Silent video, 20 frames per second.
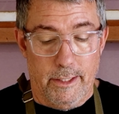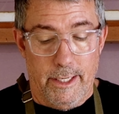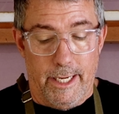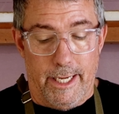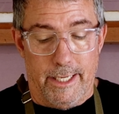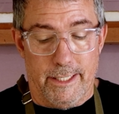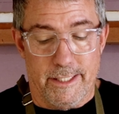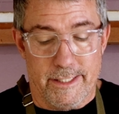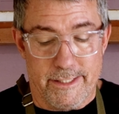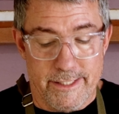
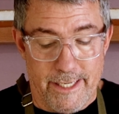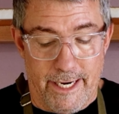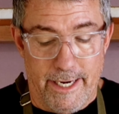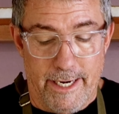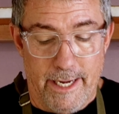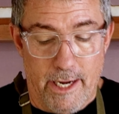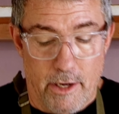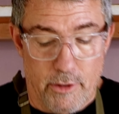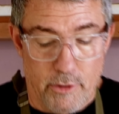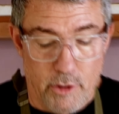and decide
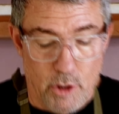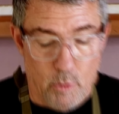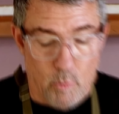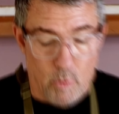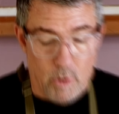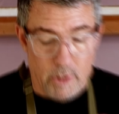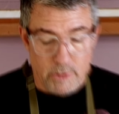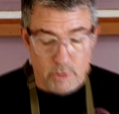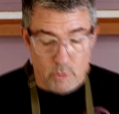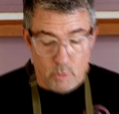how you
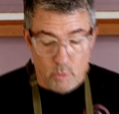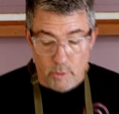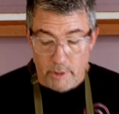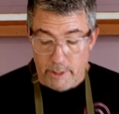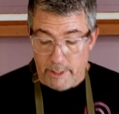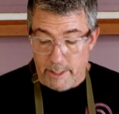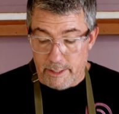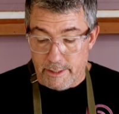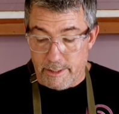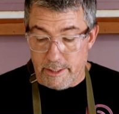want to
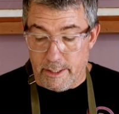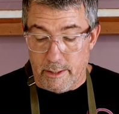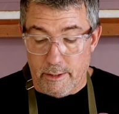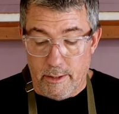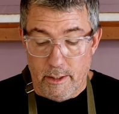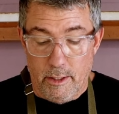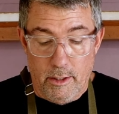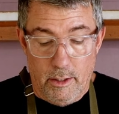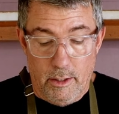orient it